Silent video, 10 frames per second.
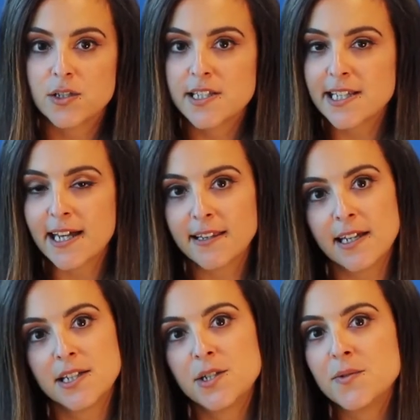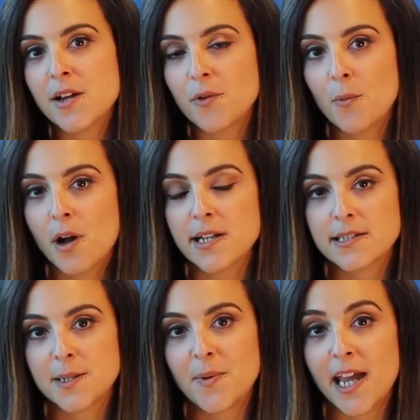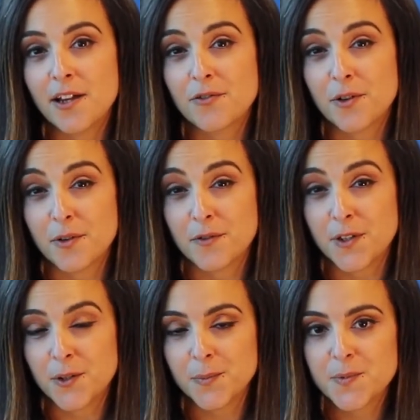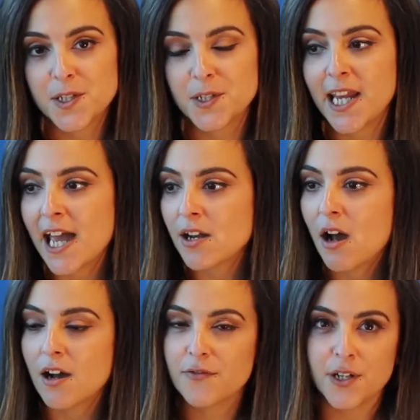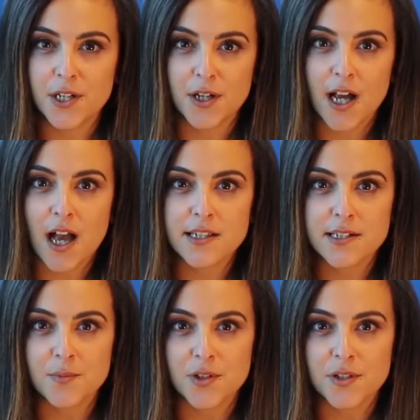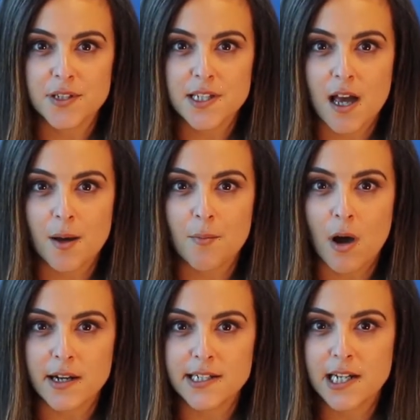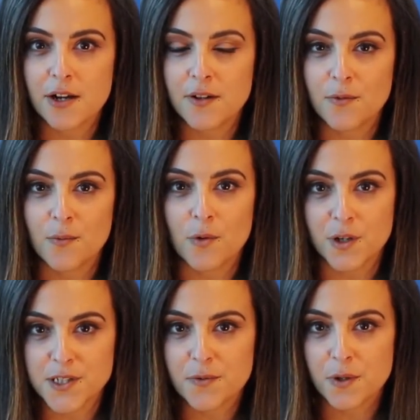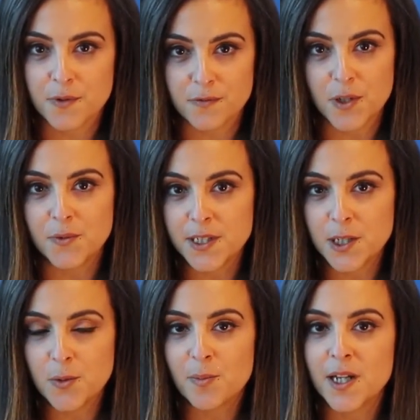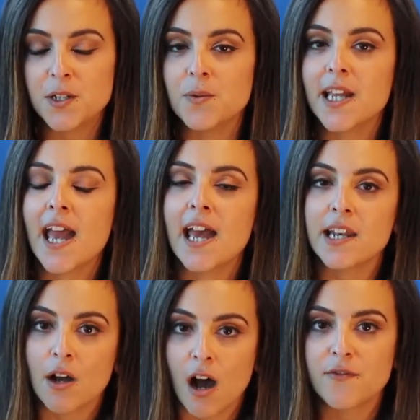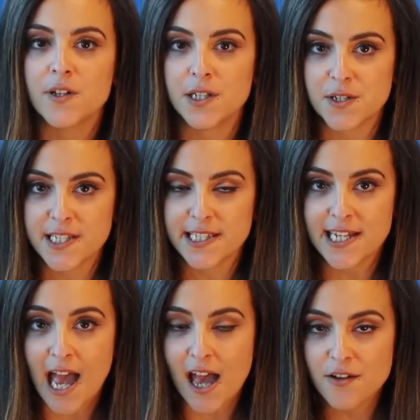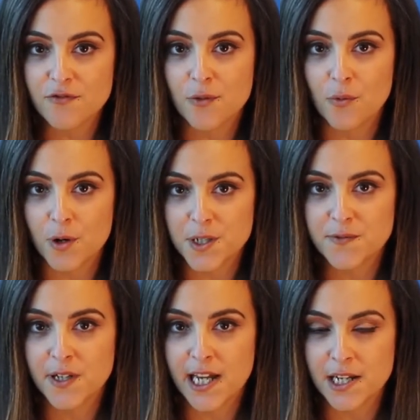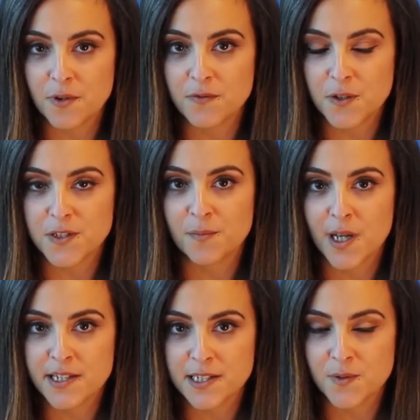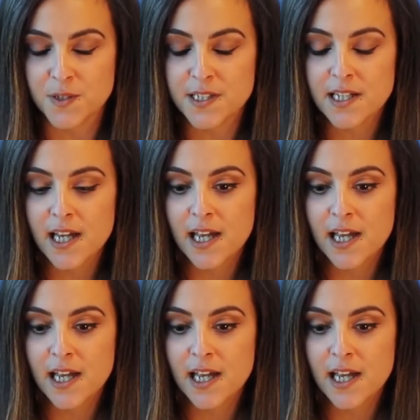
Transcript: Second thing is, you never want to pay for a review. So you can't offer your customers monetary rewards for reviewing you, but you can offer your staff rewards for getting reviews from customers.